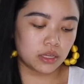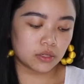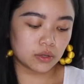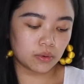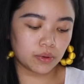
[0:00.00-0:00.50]

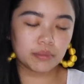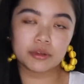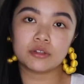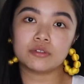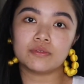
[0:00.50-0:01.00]
So what I'm
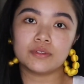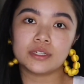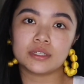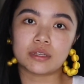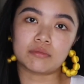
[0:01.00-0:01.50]
gonna do
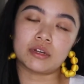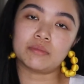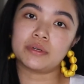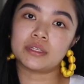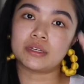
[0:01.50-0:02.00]
first is I'm gonna
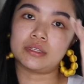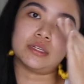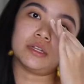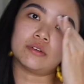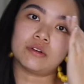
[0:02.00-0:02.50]
put
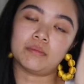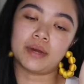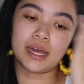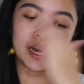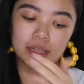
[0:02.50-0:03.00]
concealer on
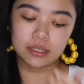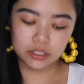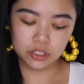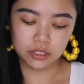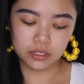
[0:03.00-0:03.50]
my
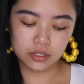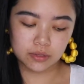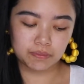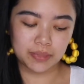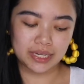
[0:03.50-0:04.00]
eyelids,
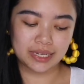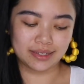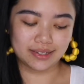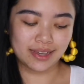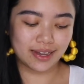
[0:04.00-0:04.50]
just
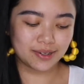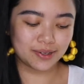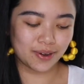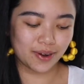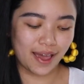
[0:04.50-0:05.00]
because I do
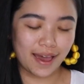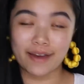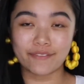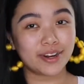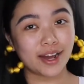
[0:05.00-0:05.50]
not
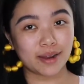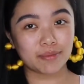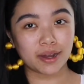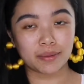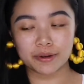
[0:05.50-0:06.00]
have an eye
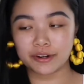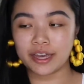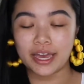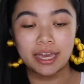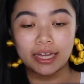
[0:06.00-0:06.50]
primer,
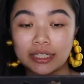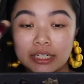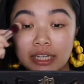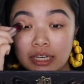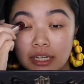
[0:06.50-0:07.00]
and
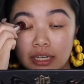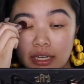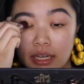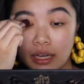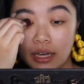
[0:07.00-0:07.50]

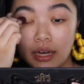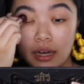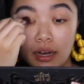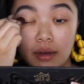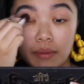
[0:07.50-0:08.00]

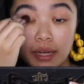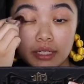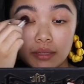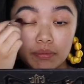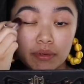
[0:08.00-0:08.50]
I
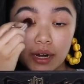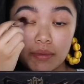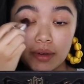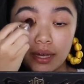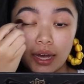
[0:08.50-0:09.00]
did prime
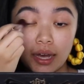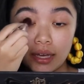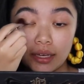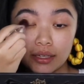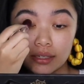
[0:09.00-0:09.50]
my
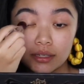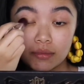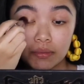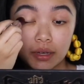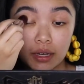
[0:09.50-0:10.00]
eyes,
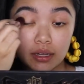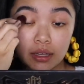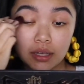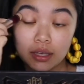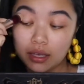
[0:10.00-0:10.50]
but
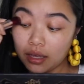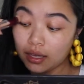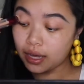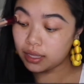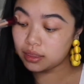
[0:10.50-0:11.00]

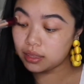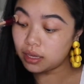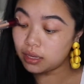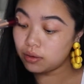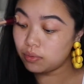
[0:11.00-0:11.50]
I
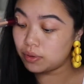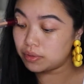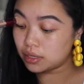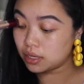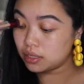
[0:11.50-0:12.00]
think with
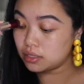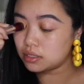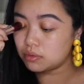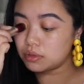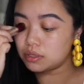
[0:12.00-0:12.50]
the colors
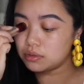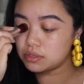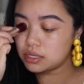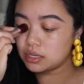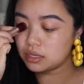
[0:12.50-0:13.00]
that we're
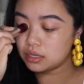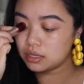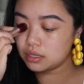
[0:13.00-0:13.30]
using,